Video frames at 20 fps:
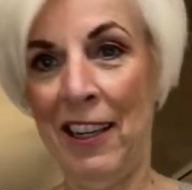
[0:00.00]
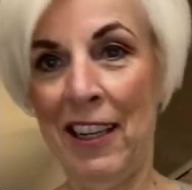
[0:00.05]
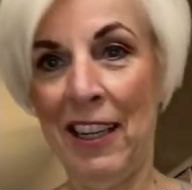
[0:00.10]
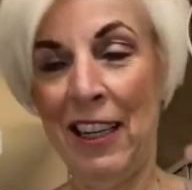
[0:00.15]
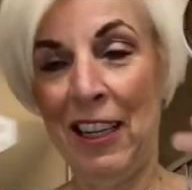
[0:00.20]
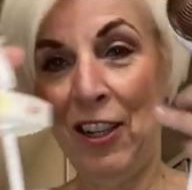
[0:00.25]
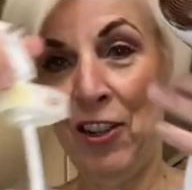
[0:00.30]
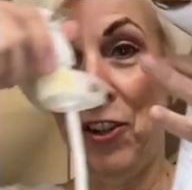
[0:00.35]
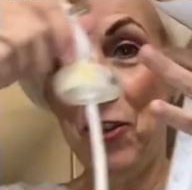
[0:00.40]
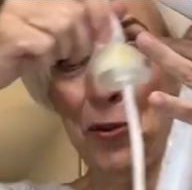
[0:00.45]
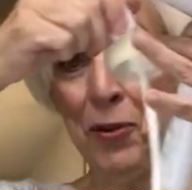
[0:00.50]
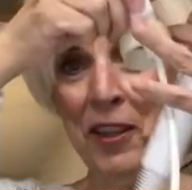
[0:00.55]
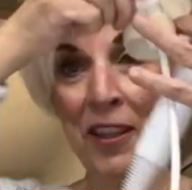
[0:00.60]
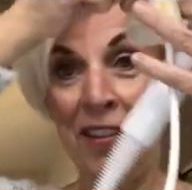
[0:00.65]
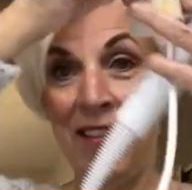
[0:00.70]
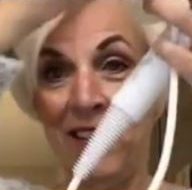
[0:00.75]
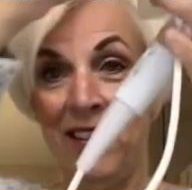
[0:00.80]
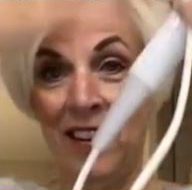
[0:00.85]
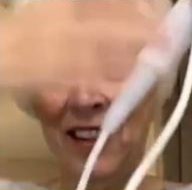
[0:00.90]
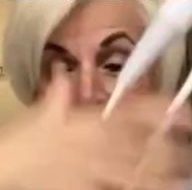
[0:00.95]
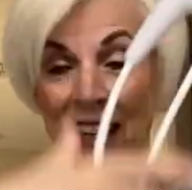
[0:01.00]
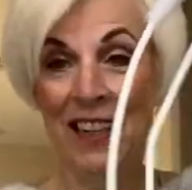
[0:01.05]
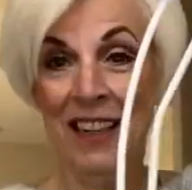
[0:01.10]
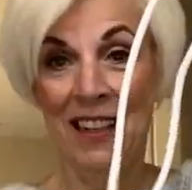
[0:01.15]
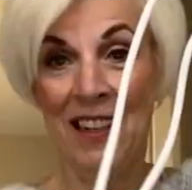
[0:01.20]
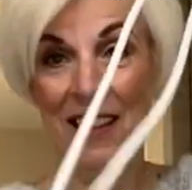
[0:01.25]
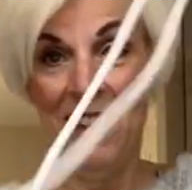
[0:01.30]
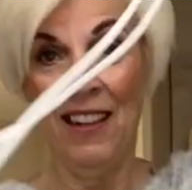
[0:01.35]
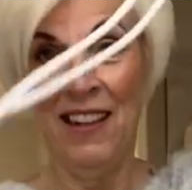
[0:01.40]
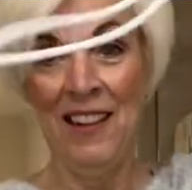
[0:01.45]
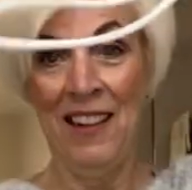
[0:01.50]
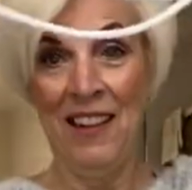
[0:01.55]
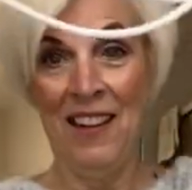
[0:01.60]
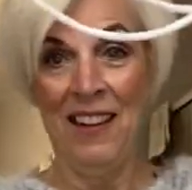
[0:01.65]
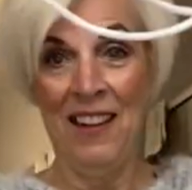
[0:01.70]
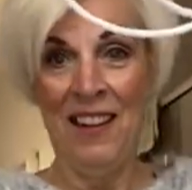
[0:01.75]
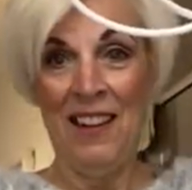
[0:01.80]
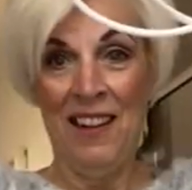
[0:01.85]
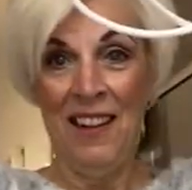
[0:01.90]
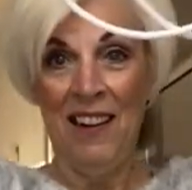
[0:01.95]
it in, as you can see.
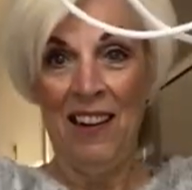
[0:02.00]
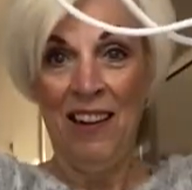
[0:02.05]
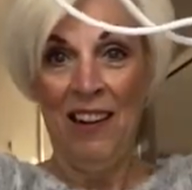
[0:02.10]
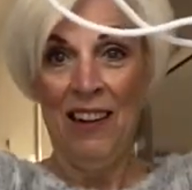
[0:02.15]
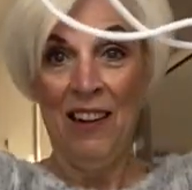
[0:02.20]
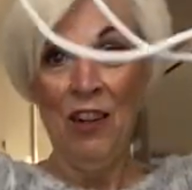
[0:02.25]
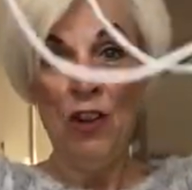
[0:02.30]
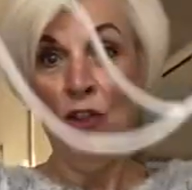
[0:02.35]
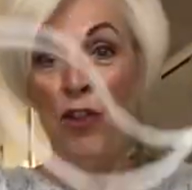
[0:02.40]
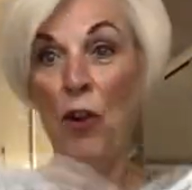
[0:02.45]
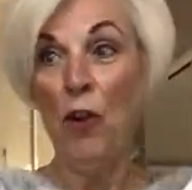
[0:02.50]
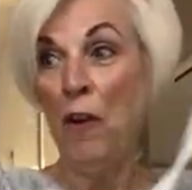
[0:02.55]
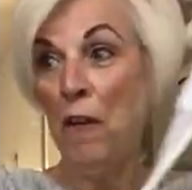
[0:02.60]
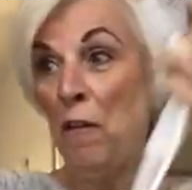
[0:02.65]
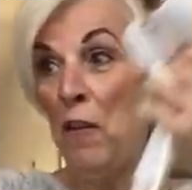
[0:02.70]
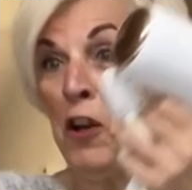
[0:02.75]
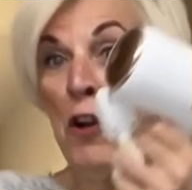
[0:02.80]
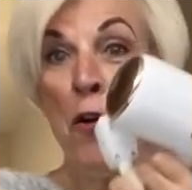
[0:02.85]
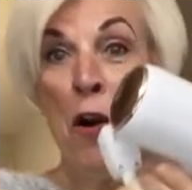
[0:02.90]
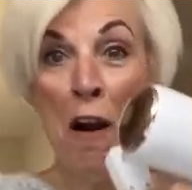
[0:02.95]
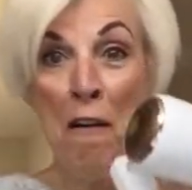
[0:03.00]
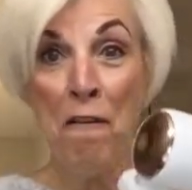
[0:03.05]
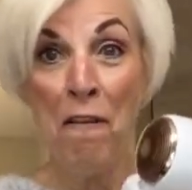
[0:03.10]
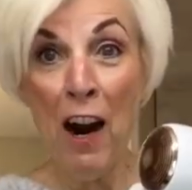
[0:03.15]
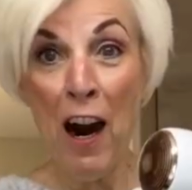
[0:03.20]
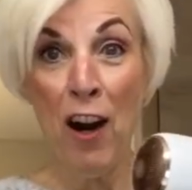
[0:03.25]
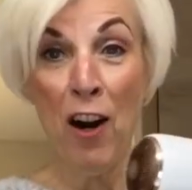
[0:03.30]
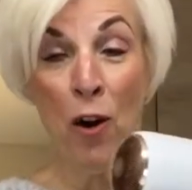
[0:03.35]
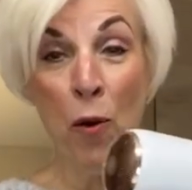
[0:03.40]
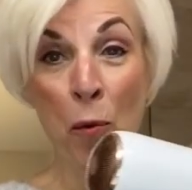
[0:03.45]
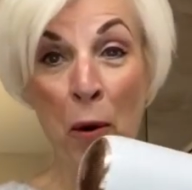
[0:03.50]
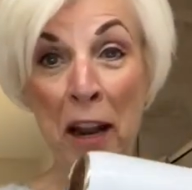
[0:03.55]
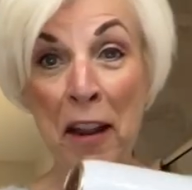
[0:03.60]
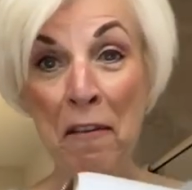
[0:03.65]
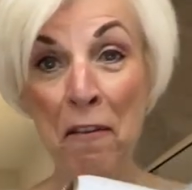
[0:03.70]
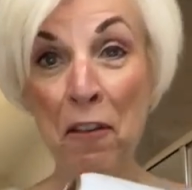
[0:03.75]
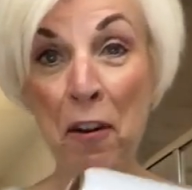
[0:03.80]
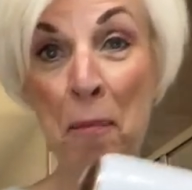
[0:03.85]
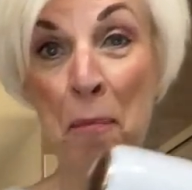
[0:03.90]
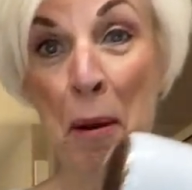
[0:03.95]
So if you are far away
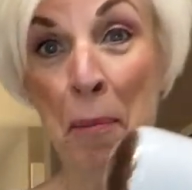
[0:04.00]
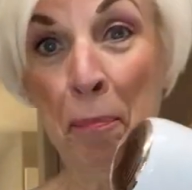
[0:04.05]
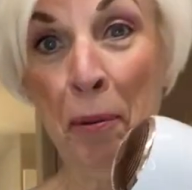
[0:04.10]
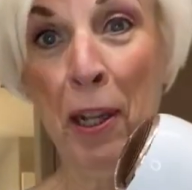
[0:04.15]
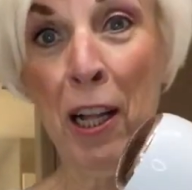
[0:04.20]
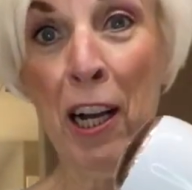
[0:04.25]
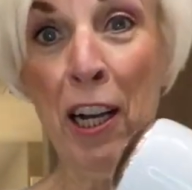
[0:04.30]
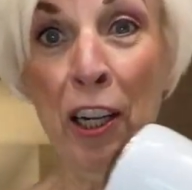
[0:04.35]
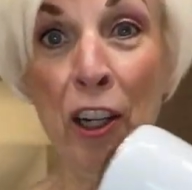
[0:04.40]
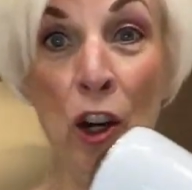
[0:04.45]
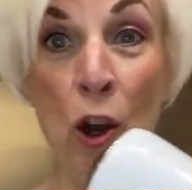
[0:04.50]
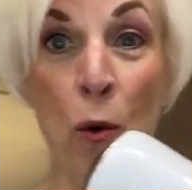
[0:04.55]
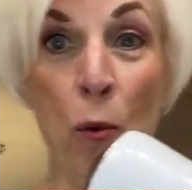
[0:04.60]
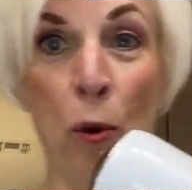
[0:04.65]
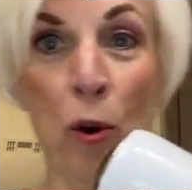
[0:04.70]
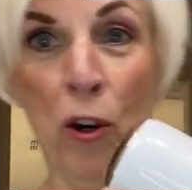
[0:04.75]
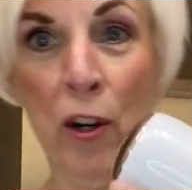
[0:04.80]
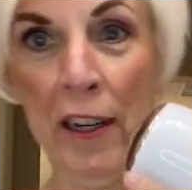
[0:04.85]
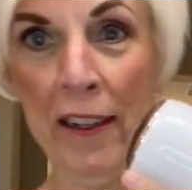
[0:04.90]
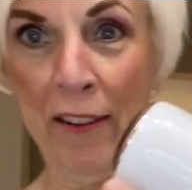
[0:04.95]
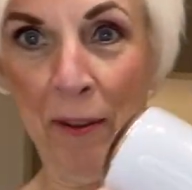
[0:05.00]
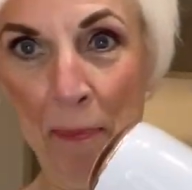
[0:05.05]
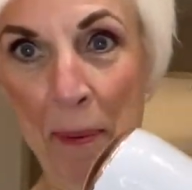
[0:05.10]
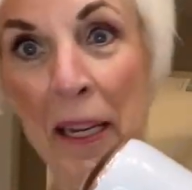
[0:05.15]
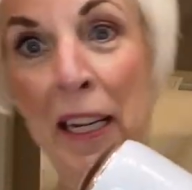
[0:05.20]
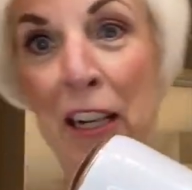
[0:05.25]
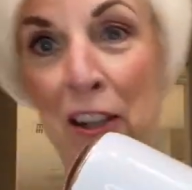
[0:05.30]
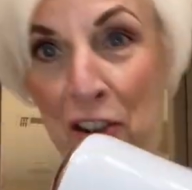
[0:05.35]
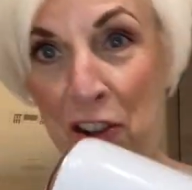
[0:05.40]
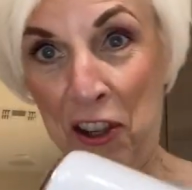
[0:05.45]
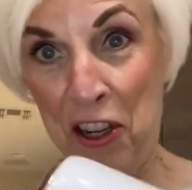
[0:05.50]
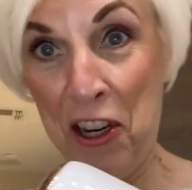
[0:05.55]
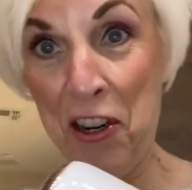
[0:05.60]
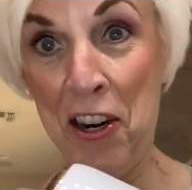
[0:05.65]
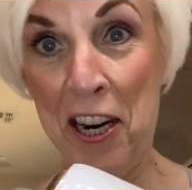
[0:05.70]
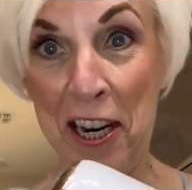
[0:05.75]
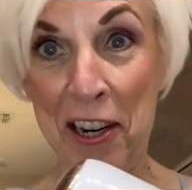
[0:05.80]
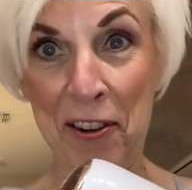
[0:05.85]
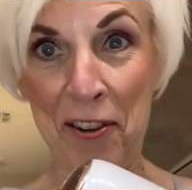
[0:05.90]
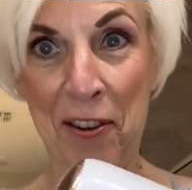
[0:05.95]
from a plug, no worries because your
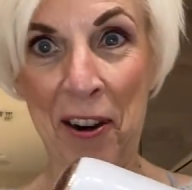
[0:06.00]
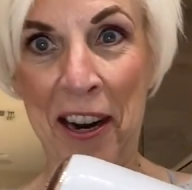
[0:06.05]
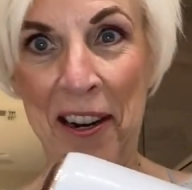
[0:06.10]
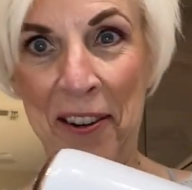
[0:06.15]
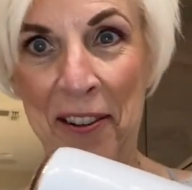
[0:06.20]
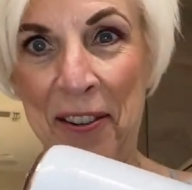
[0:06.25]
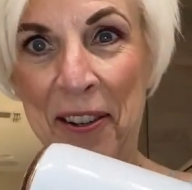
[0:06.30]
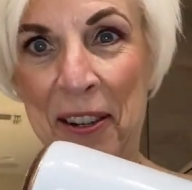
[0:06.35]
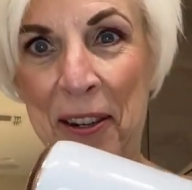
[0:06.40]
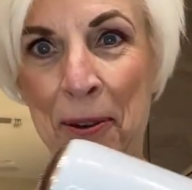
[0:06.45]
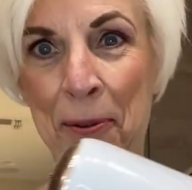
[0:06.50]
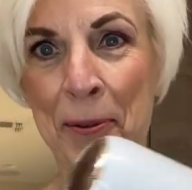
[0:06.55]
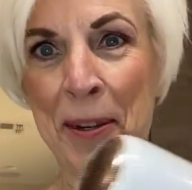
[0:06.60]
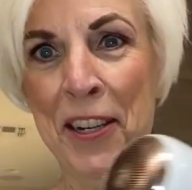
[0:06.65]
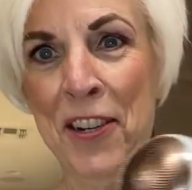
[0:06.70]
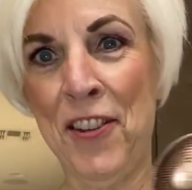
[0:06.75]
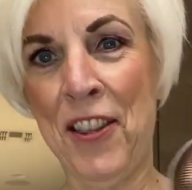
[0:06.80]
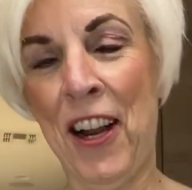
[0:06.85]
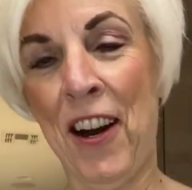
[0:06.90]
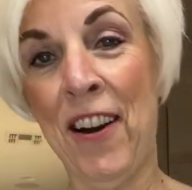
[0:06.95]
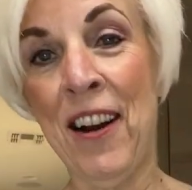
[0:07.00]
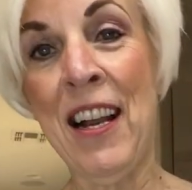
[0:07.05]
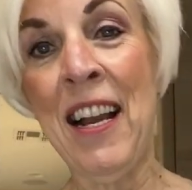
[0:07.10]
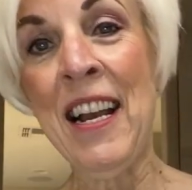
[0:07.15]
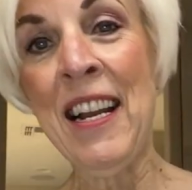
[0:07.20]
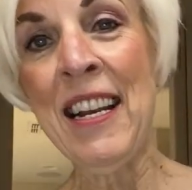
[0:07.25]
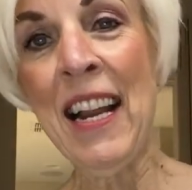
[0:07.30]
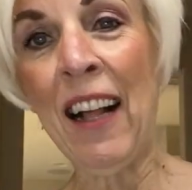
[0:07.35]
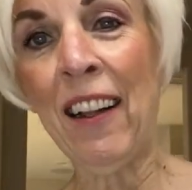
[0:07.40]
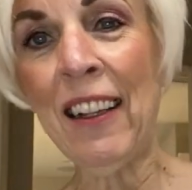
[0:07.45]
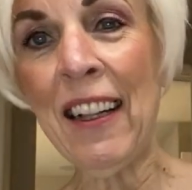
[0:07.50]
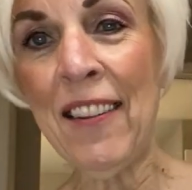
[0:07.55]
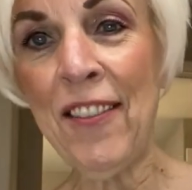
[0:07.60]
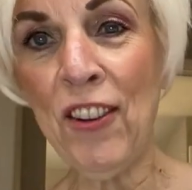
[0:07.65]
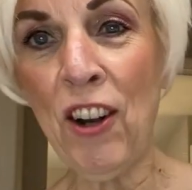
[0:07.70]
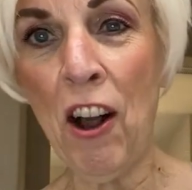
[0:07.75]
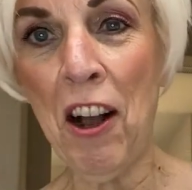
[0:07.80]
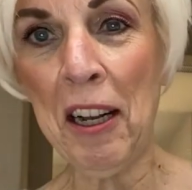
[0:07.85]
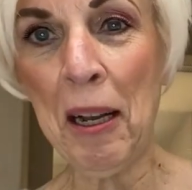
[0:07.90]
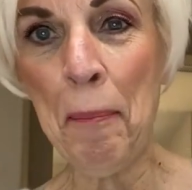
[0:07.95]
hair dryer is going to reach there. Now let's
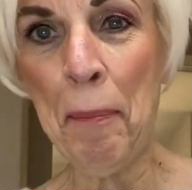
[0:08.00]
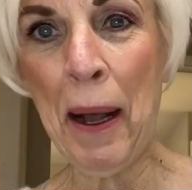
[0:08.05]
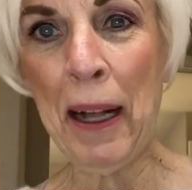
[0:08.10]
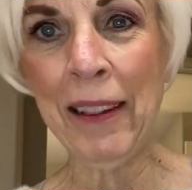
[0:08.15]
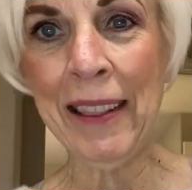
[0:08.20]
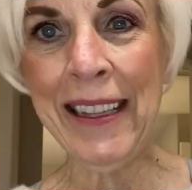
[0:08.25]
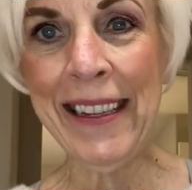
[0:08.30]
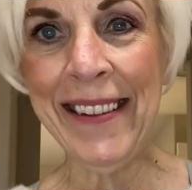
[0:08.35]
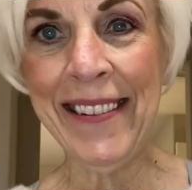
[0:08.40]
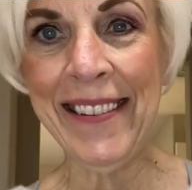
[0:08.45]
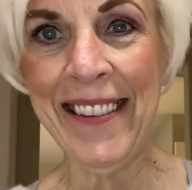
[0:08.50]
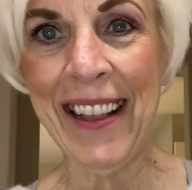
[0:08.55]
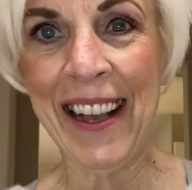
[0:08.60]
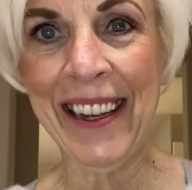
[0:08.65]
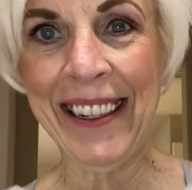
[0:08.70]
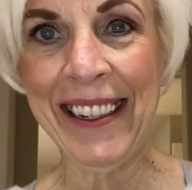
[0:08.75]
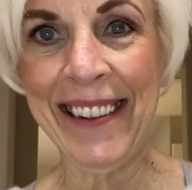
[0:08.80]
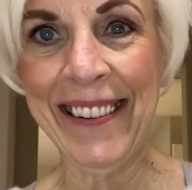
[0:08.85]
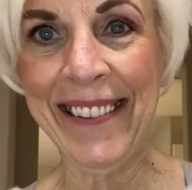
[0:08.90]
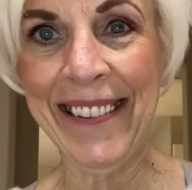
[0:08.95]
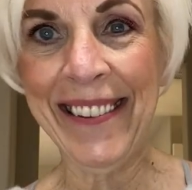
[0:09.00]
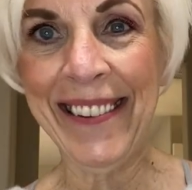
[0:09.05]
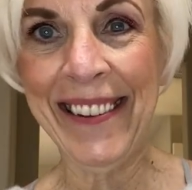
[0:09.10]
talk about these settings.